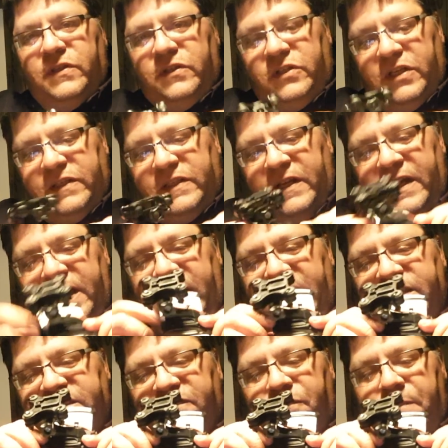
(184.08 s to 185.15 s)
is just an
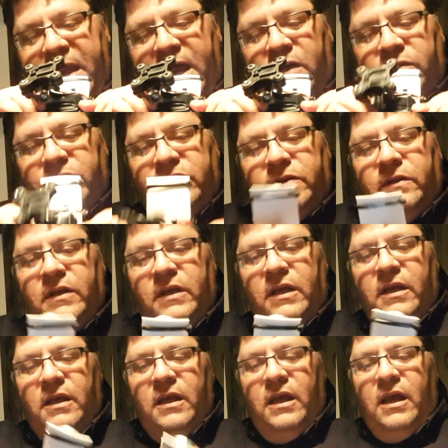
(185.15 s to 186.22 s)
adhesive mount.
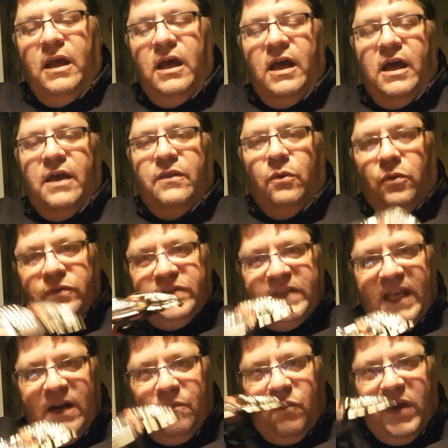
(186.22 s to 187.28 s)
The whole
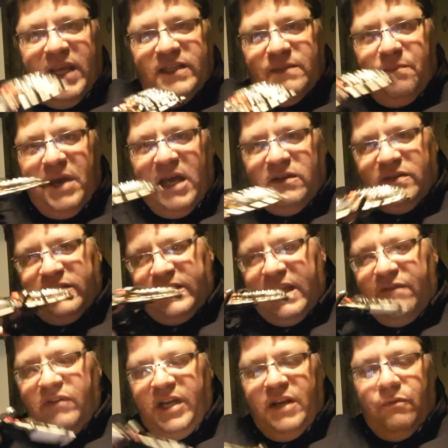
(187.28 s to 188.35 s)
setup weighs about
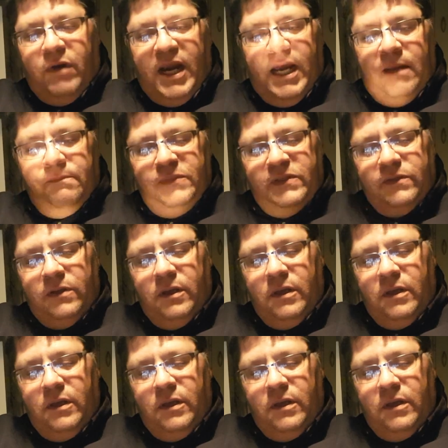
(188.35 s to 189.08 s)
70 grams.